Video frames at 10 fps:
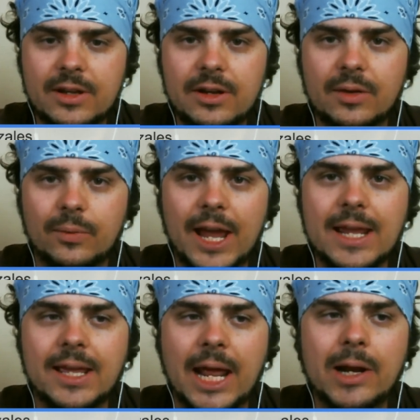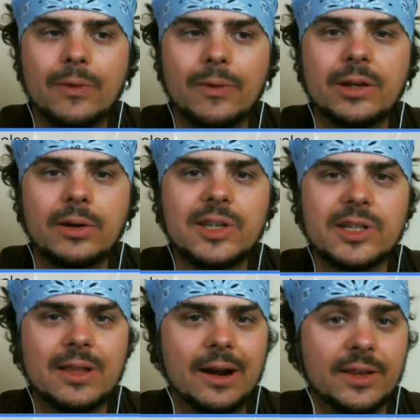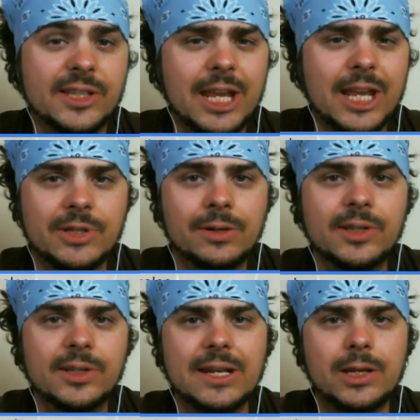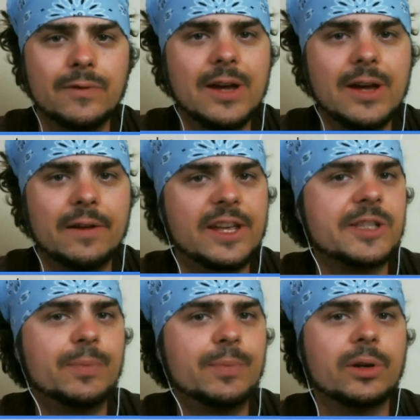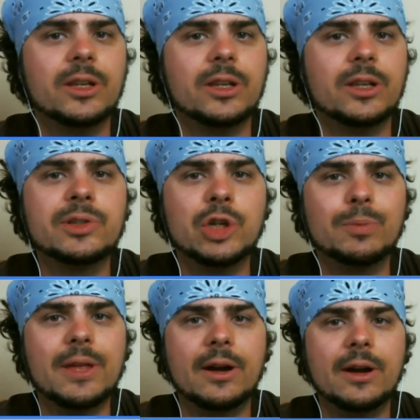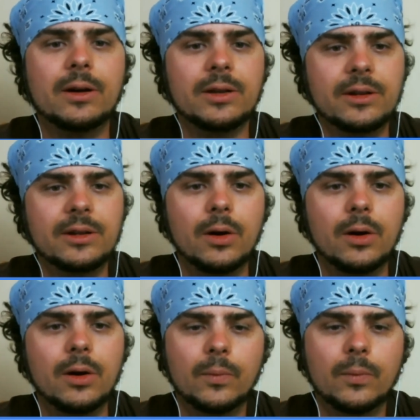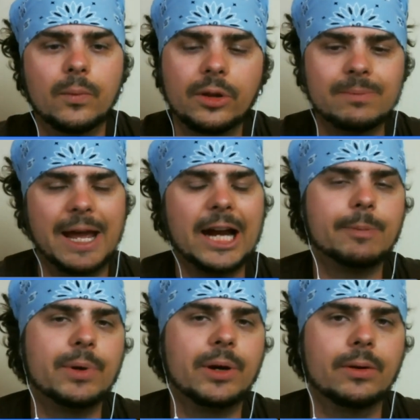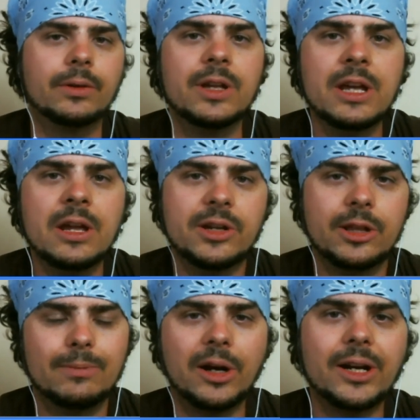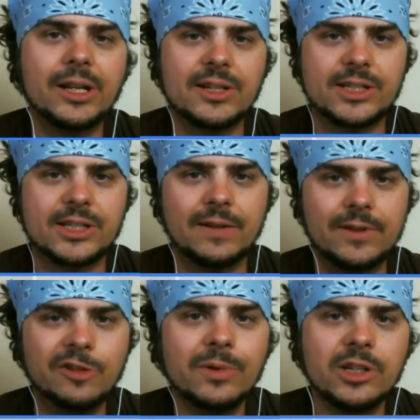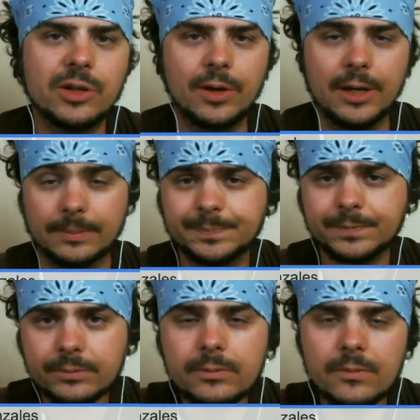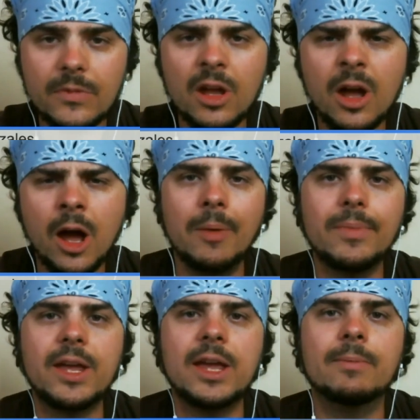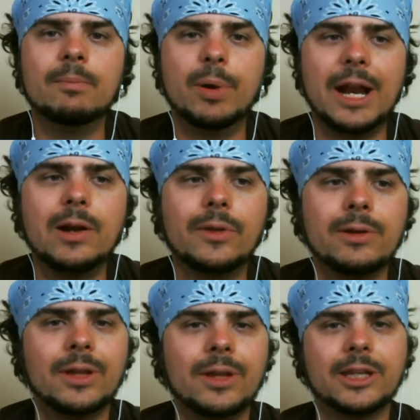Right? And I know that yours is a lot of the same too, Sandy. You've got Facebook and YouTube that are, you know, really big backbone to the marketing and stuff that you've been doing. but I know that